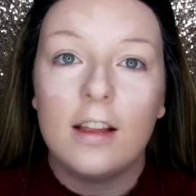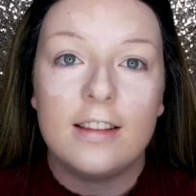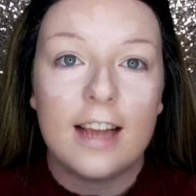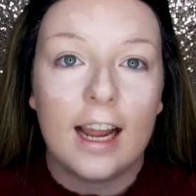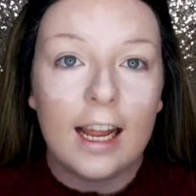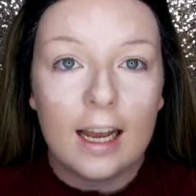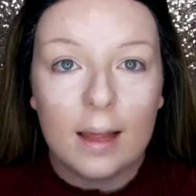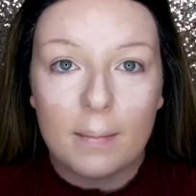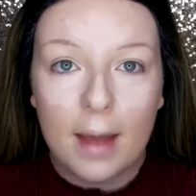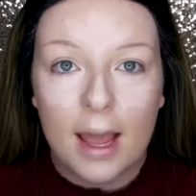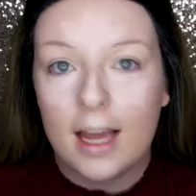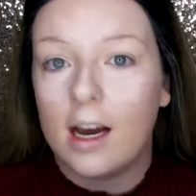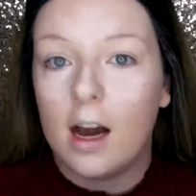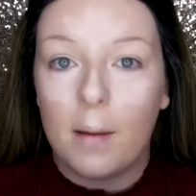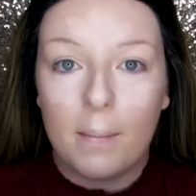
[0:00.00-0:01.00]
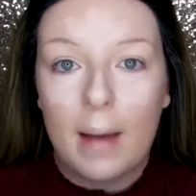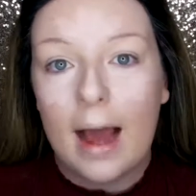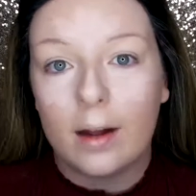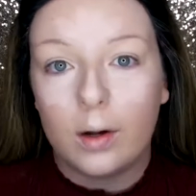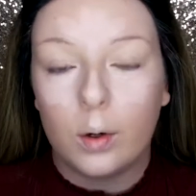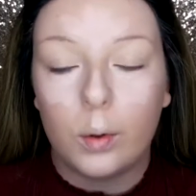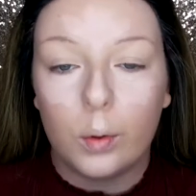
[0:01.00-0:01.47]
daily makeup
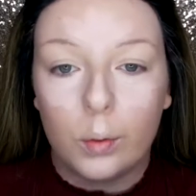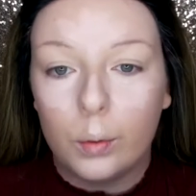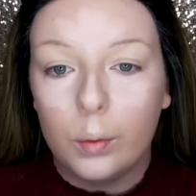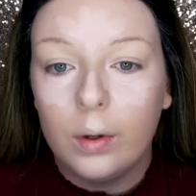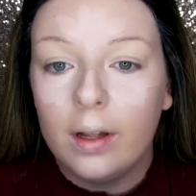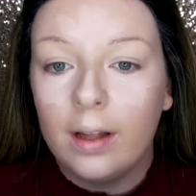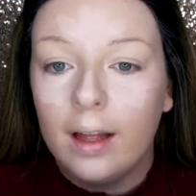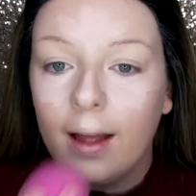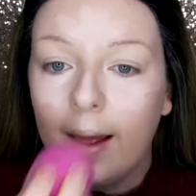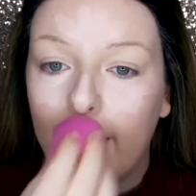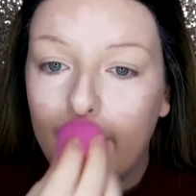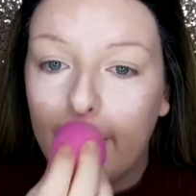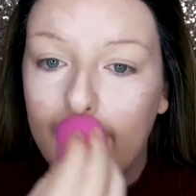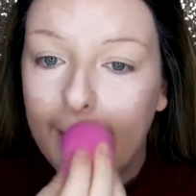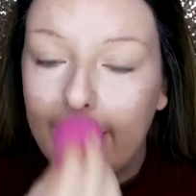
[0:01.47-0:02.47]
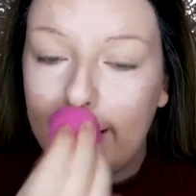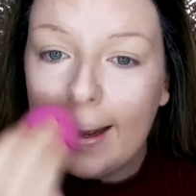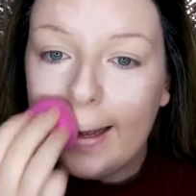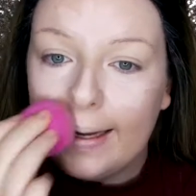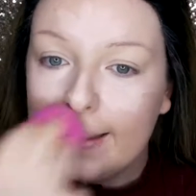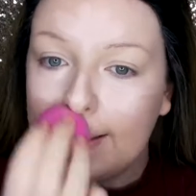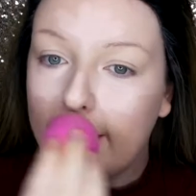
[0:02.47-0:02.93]
bag haul
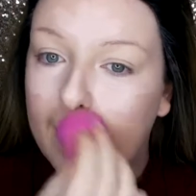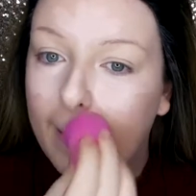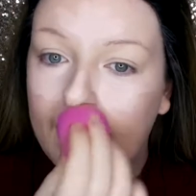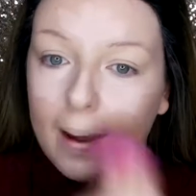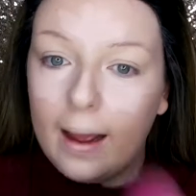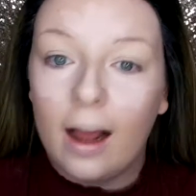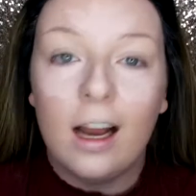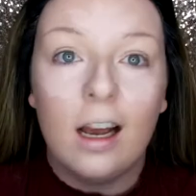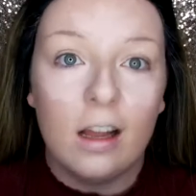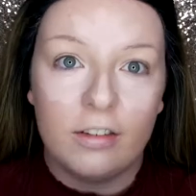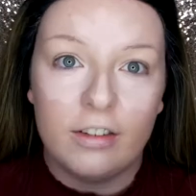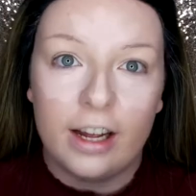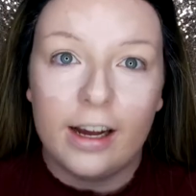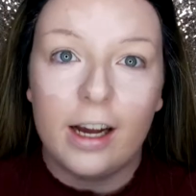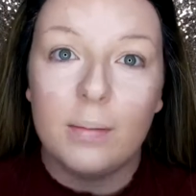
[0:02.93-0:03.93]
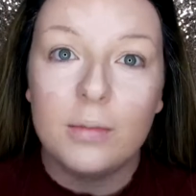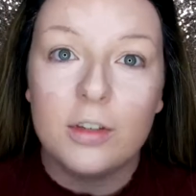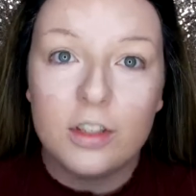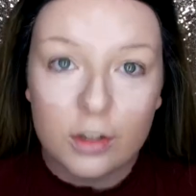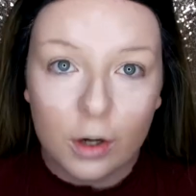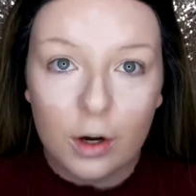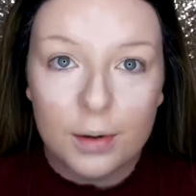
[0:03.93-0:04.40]
and I love it. I'm
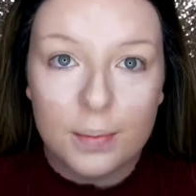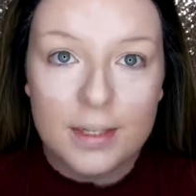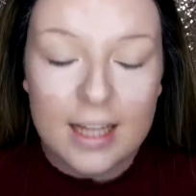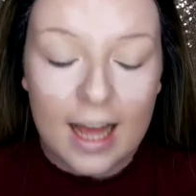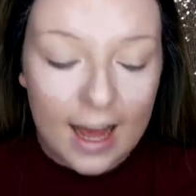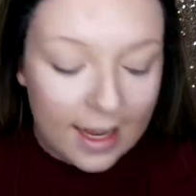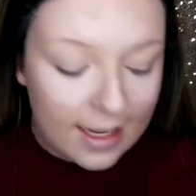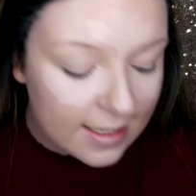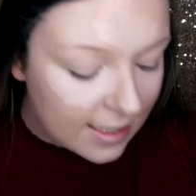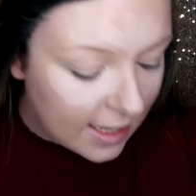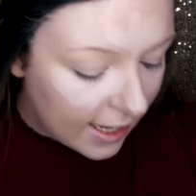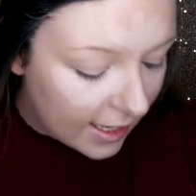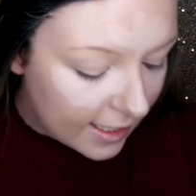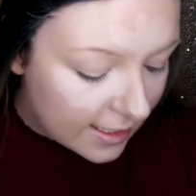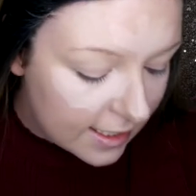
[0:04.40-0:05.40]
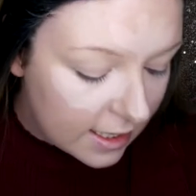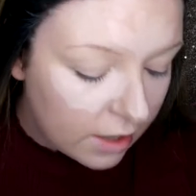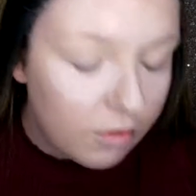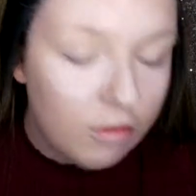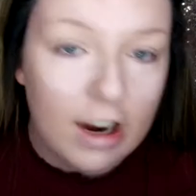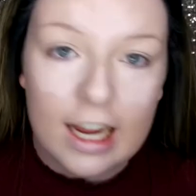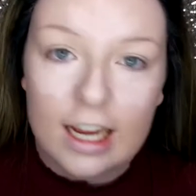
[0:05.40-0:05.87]
so obsessed. It's
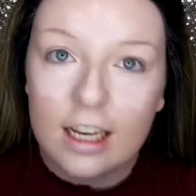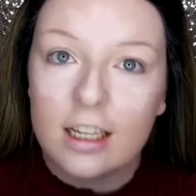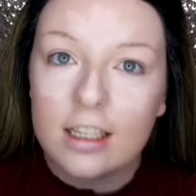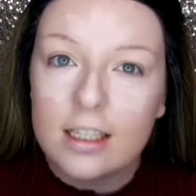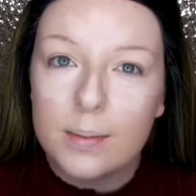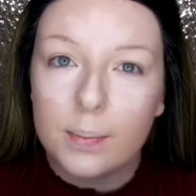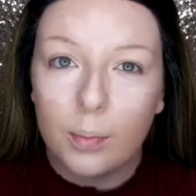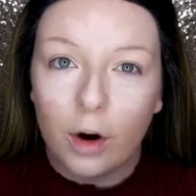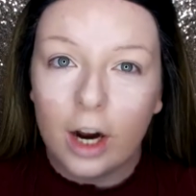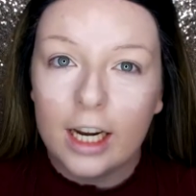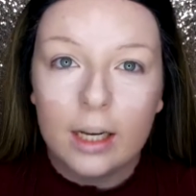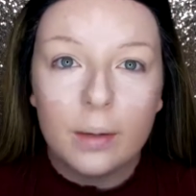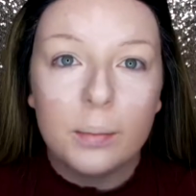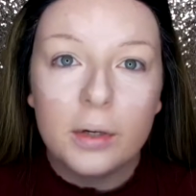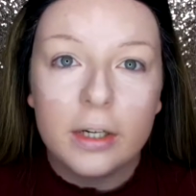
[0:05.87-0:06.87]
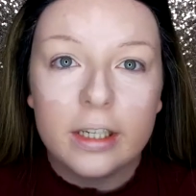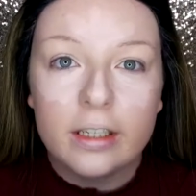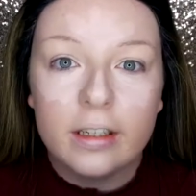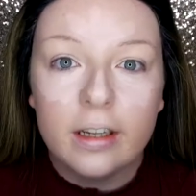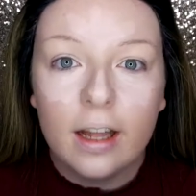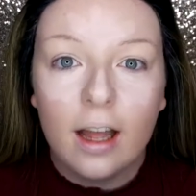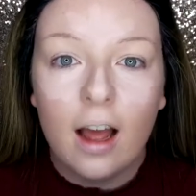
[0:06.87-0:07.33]
the Radiance Brightening one.